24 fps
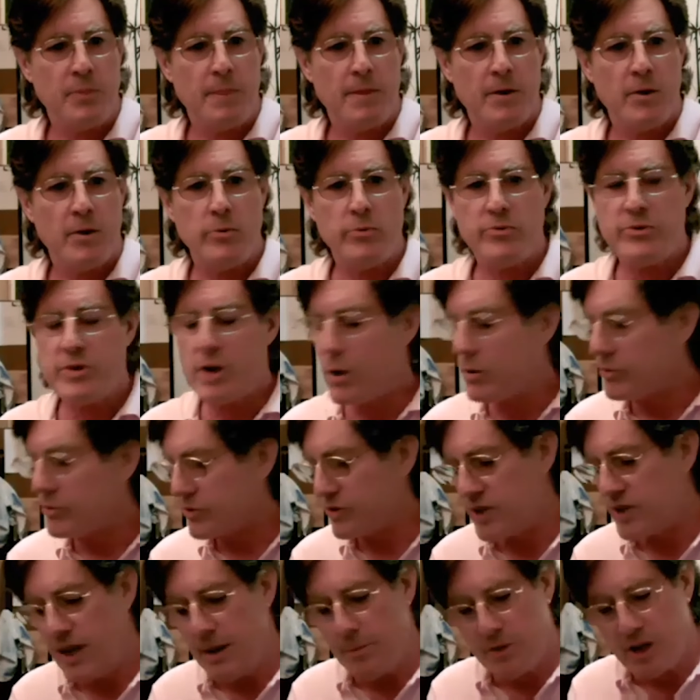who don't
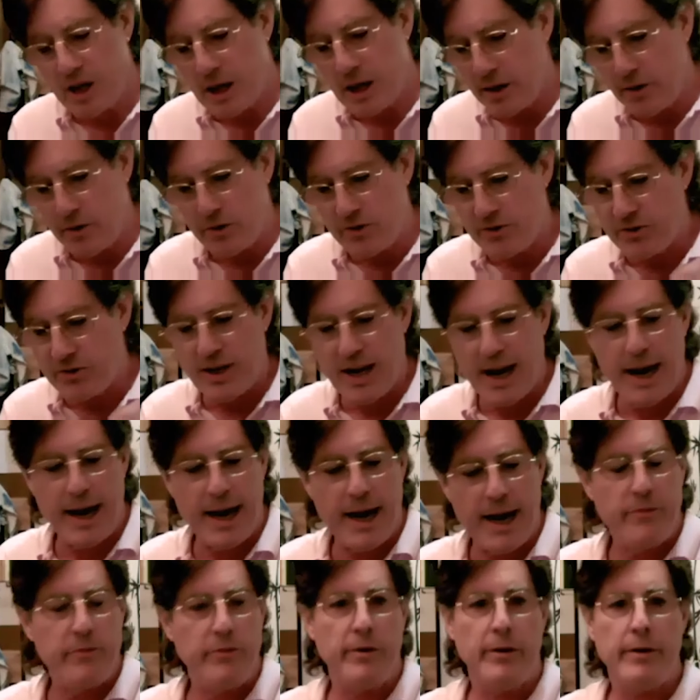seem to
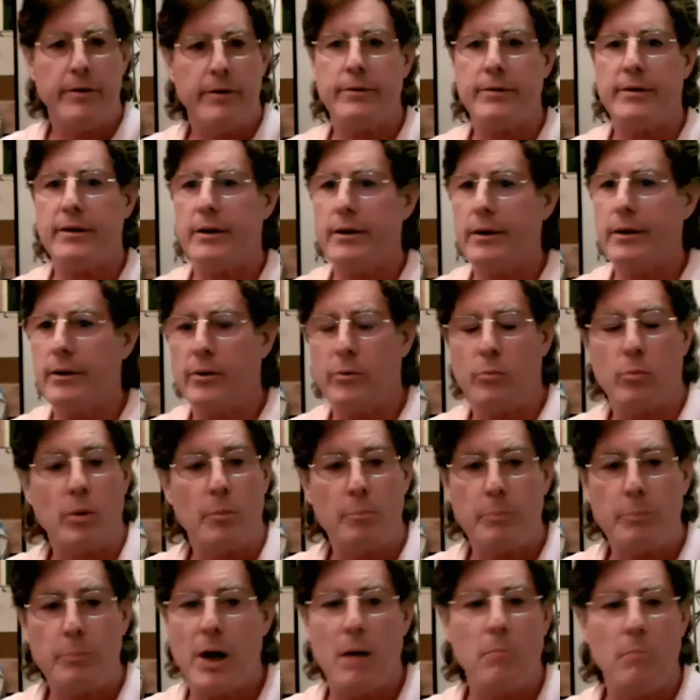understand that uh, the
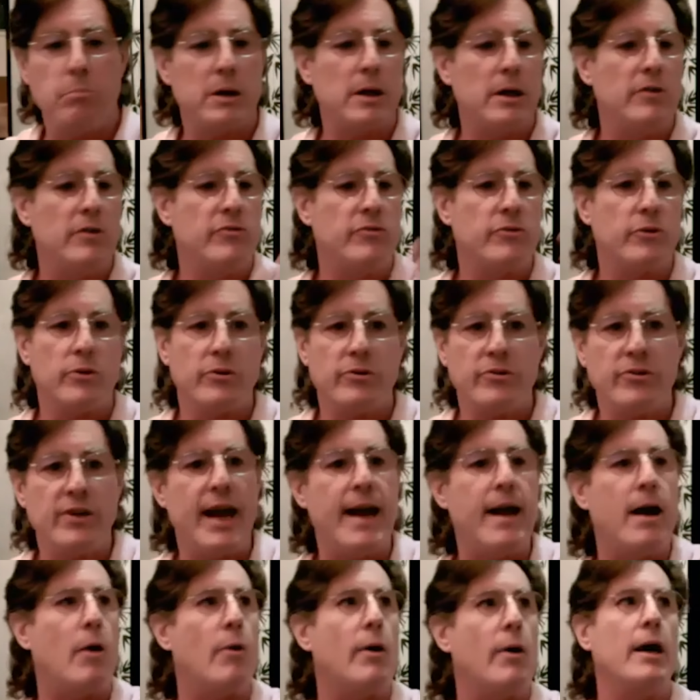Republicans are
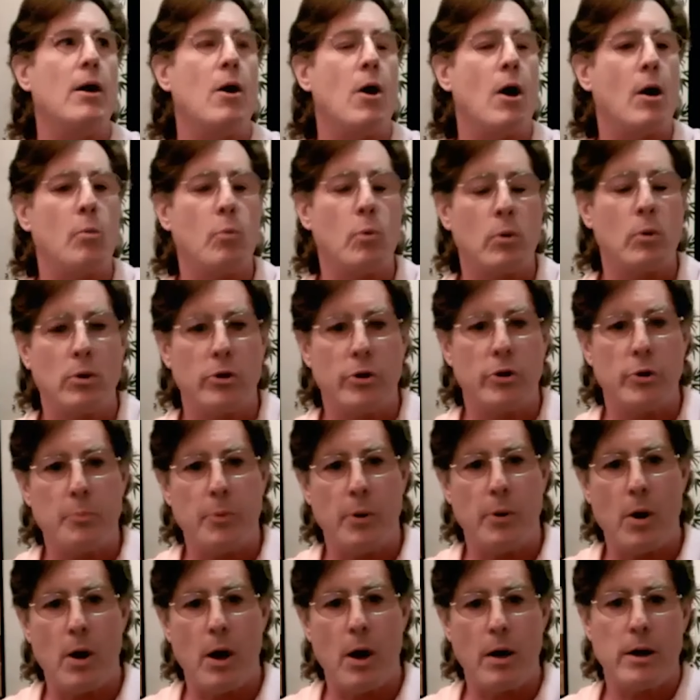tearing our world
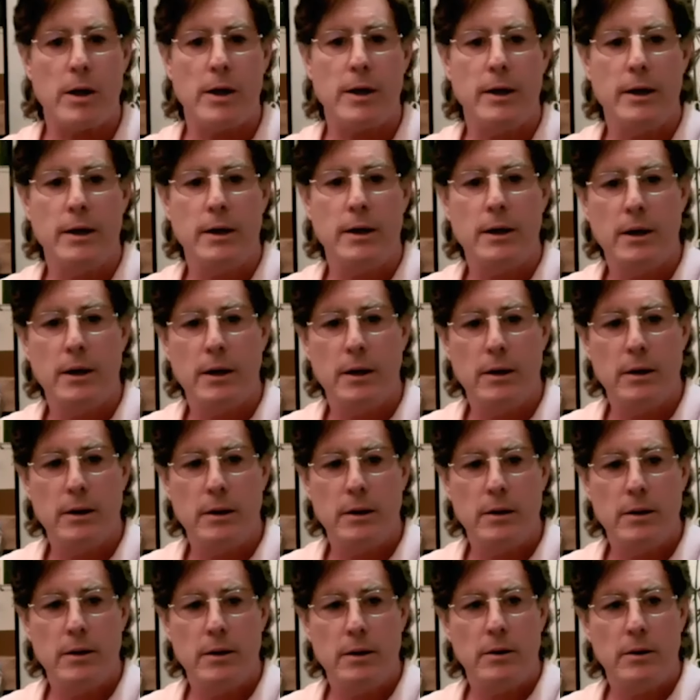apart.
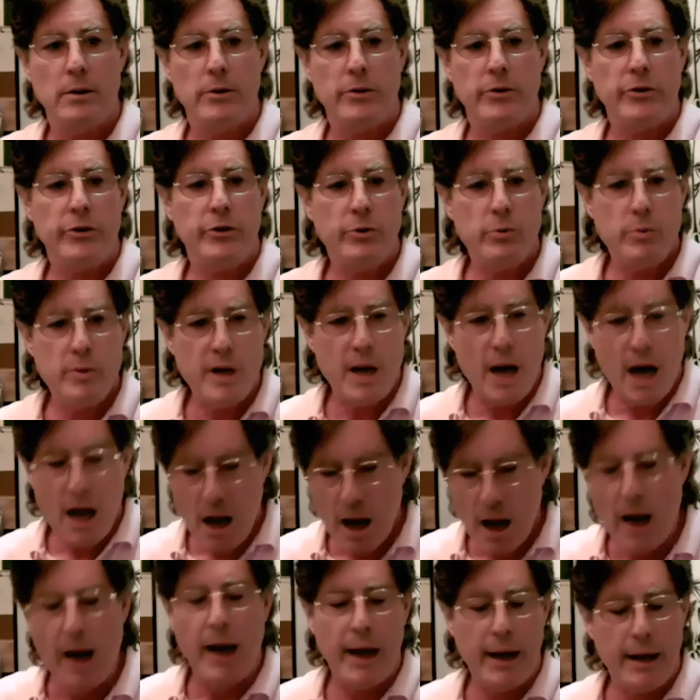You and
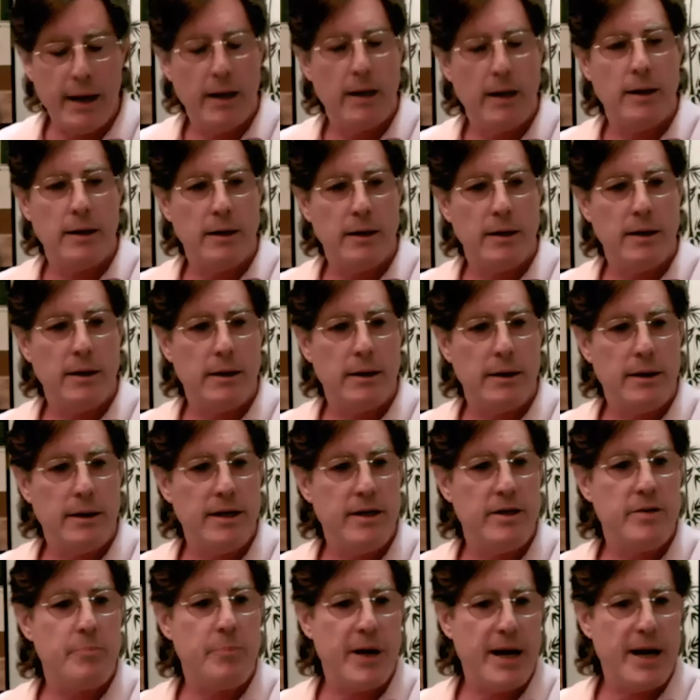I
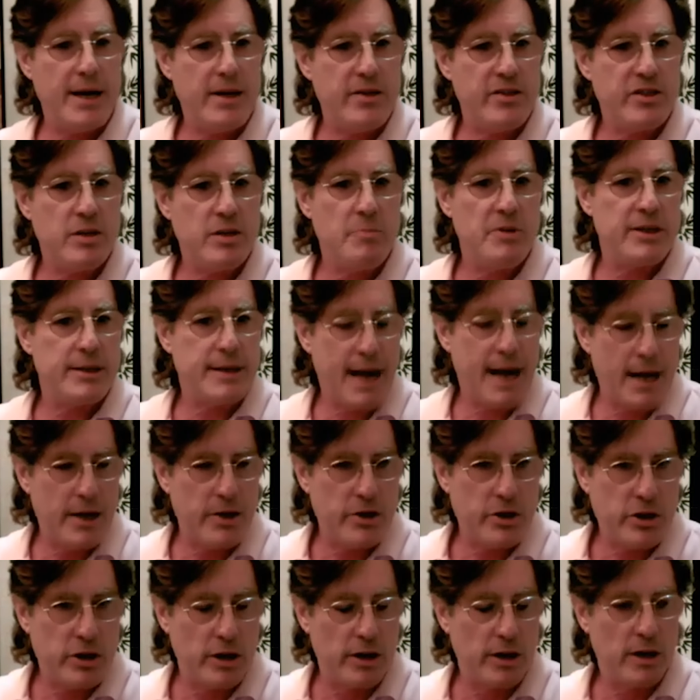need to pay some
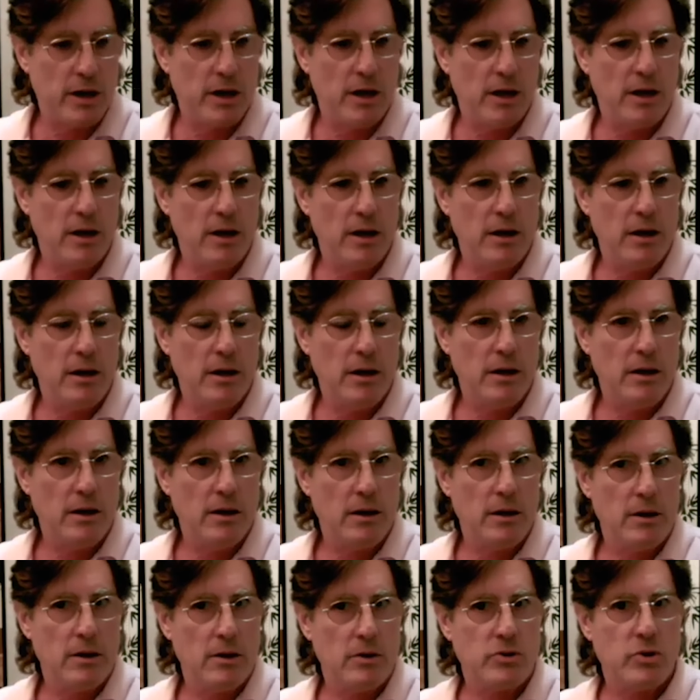attention
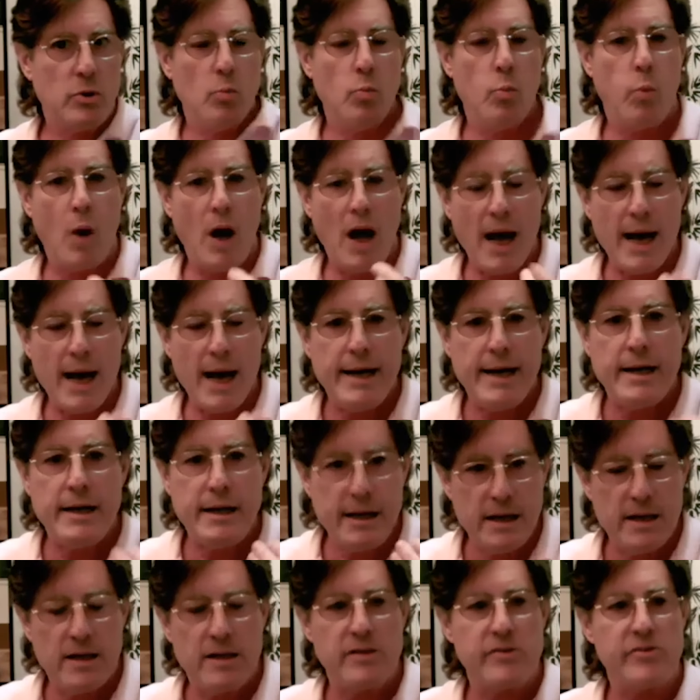to why it
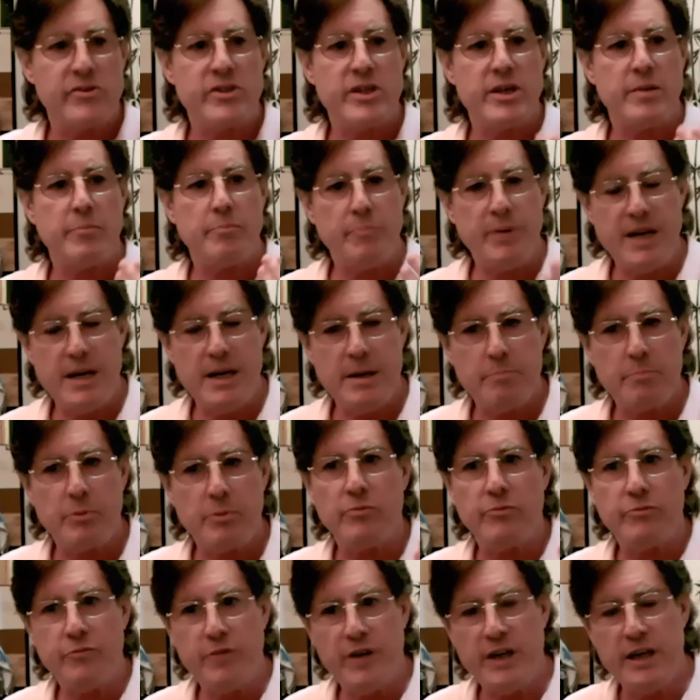is that people
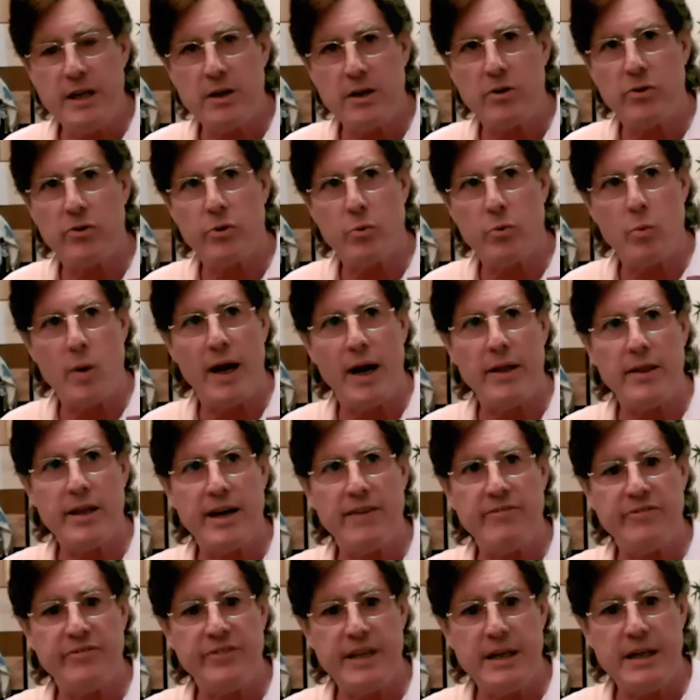feel the way they
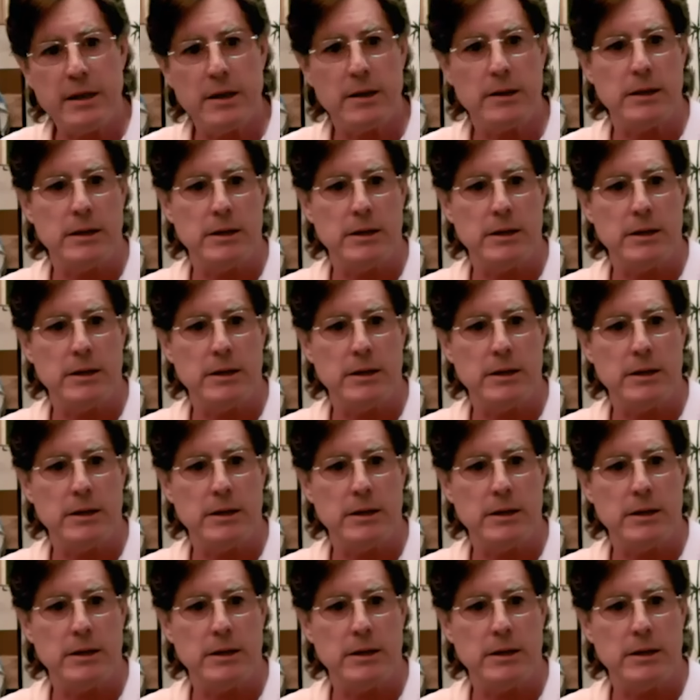feel.